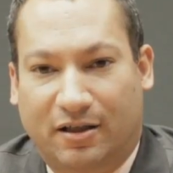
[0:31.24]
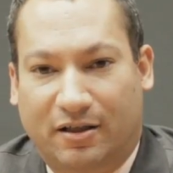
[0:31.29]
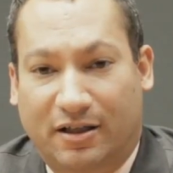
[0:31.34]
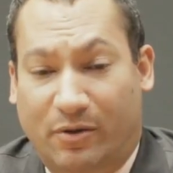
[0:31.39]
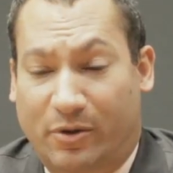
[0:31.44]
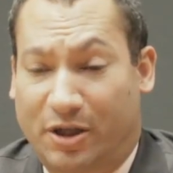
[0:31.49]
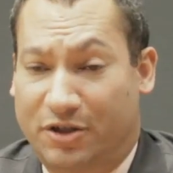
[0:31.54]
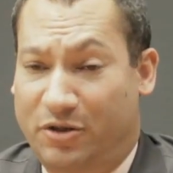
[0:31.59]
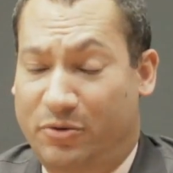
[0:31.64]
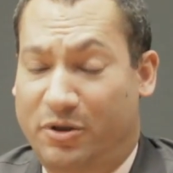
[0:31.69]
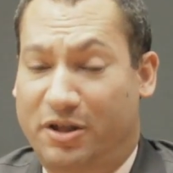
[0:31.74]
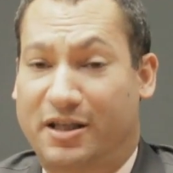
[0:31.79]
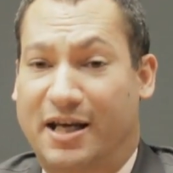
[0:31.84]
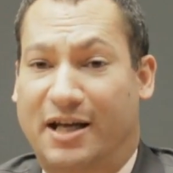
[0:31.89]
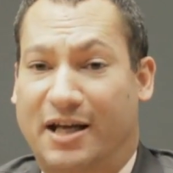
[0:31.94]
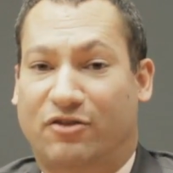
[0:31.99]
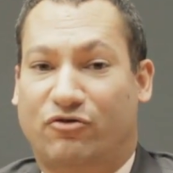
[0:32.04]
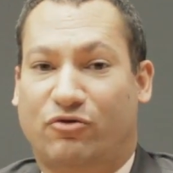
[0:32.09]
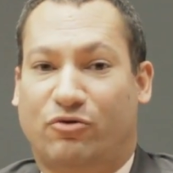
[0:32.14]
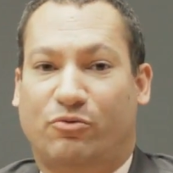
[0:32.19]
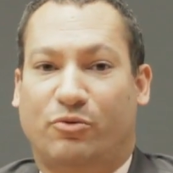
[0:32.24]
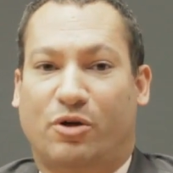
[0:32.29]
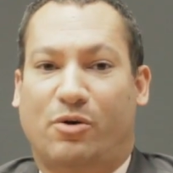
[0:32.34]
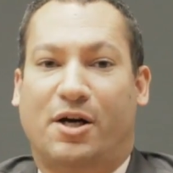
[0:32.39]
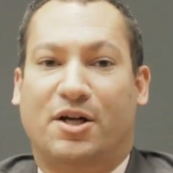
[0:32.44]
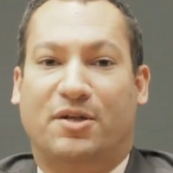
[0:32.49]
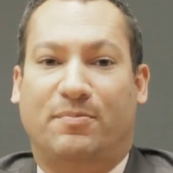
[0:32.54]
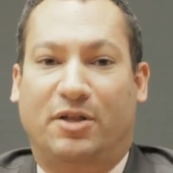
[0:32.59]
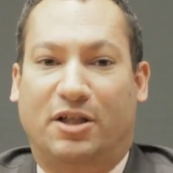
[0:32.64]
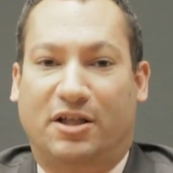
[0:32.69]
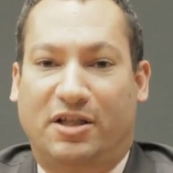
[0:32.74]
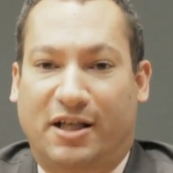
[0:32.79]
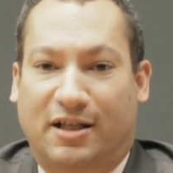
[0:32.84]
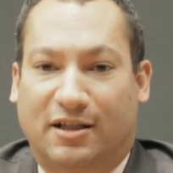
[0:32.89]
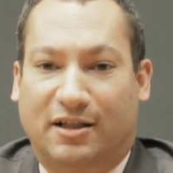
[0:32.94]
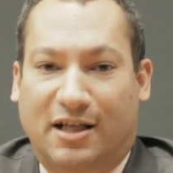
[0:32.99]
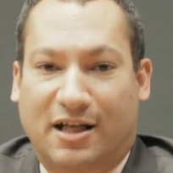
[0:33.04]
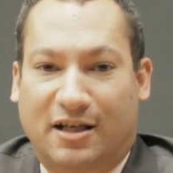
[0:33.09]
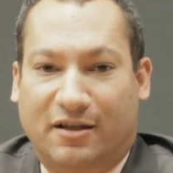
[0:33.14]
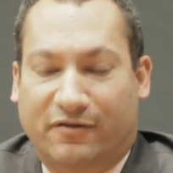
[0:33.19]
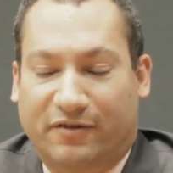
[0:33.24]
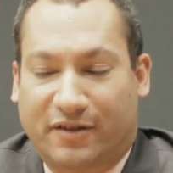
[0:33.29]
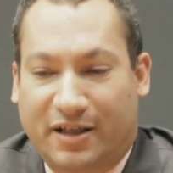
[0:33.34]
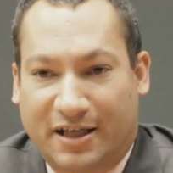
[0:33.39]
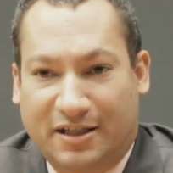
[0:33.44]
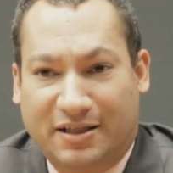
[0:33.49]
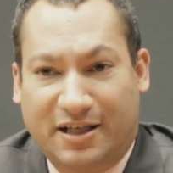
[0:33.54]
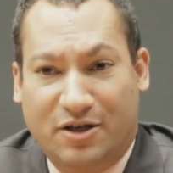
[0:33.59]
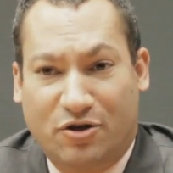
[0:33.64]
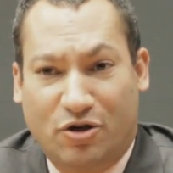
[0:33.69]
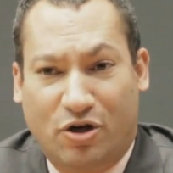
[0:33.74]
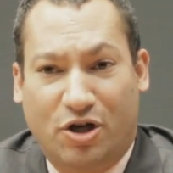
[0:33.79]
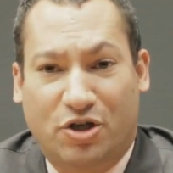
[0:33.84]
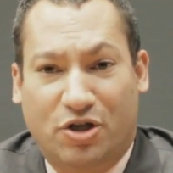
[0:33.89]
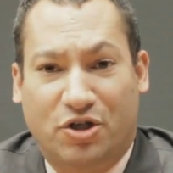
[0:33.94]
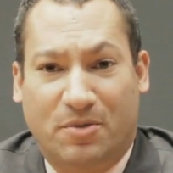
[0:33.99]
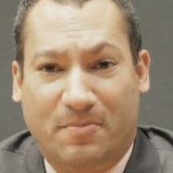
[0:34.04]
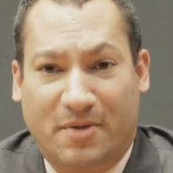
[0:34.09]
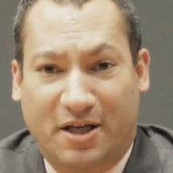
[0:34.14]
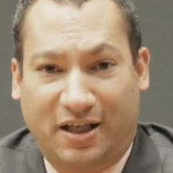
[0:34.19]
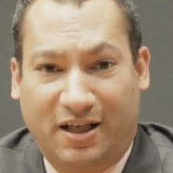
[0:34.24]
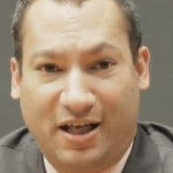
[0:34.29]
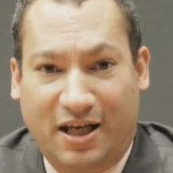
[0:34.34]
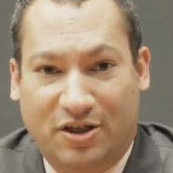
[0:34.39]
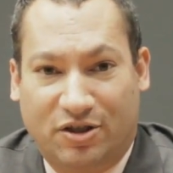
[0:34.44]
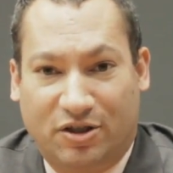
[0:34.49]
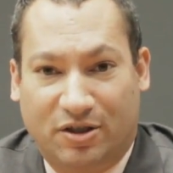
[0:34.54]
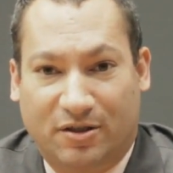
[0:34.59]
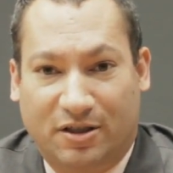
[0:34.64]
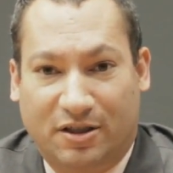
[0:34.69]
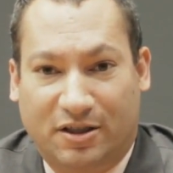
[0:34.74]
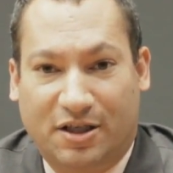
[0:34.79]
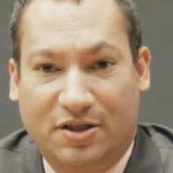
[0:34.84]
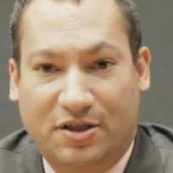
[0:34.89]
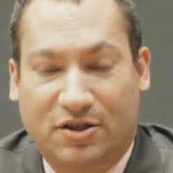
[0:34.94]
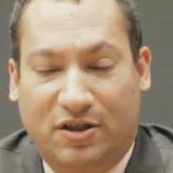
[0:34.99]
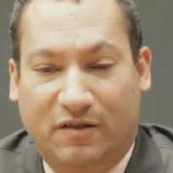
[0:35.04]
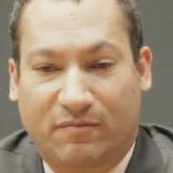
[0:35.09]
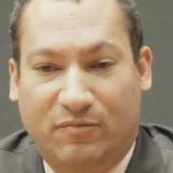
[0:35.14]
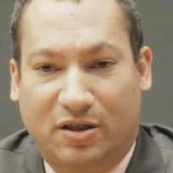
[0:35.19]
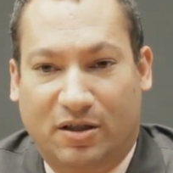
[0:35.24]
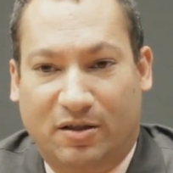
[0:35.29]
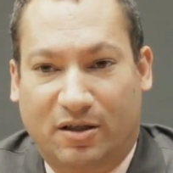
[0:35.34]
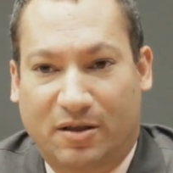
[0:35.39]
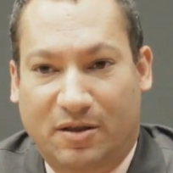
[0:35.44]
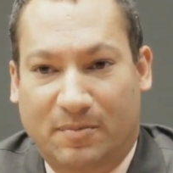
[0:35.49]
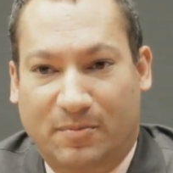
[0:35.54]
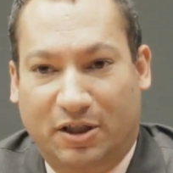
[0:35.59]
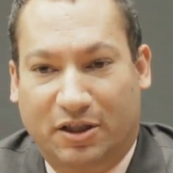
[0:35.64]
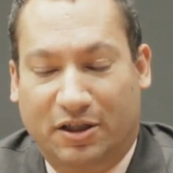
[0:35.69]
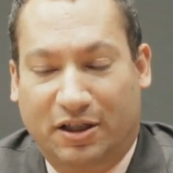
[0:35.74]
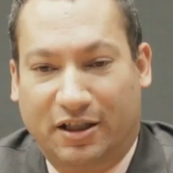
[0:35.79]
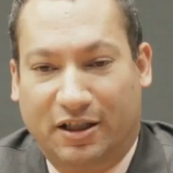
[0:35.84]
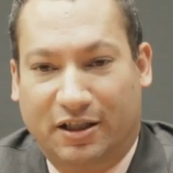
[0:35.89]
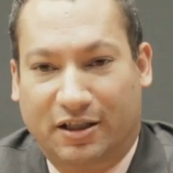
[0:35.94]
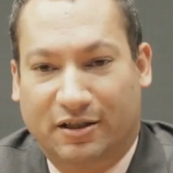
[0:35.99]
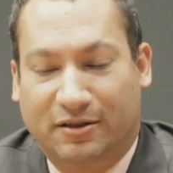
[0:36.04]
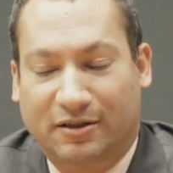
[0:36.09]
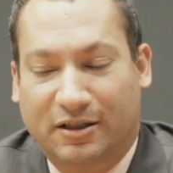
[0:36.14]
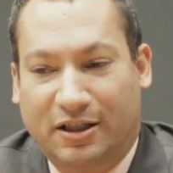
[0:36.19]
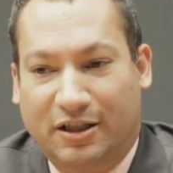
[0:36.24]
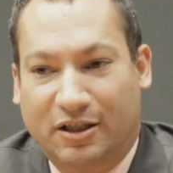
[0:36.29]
Now, while doing that requires me to take a lot of anti-nausea medication, it does give me the ability to